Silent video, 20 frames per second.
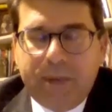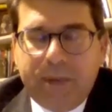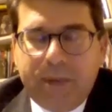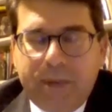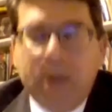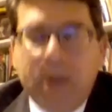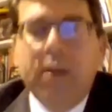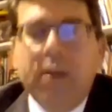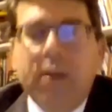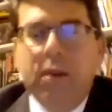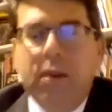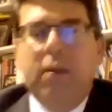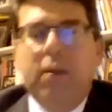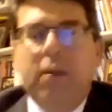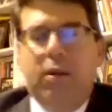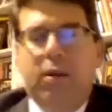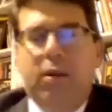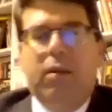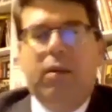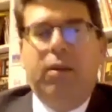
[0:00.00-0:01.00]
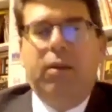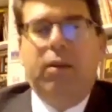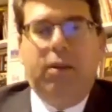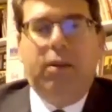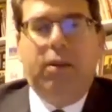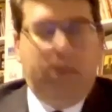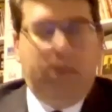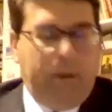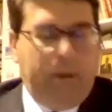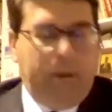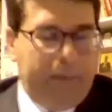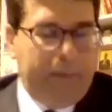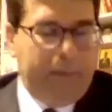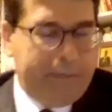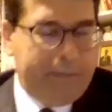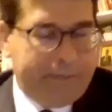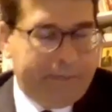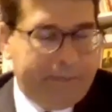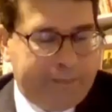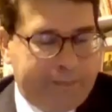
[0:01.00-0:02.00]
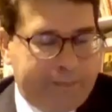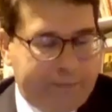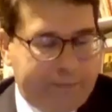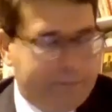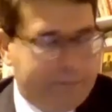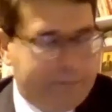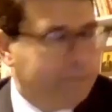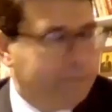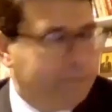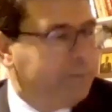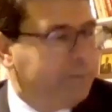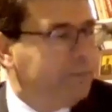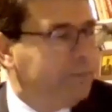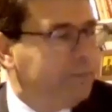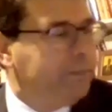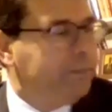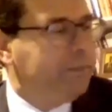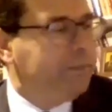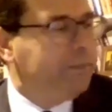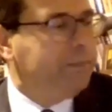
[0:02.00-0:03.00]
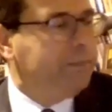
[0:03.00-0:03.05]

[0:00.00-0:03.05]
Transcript: What kind of communication should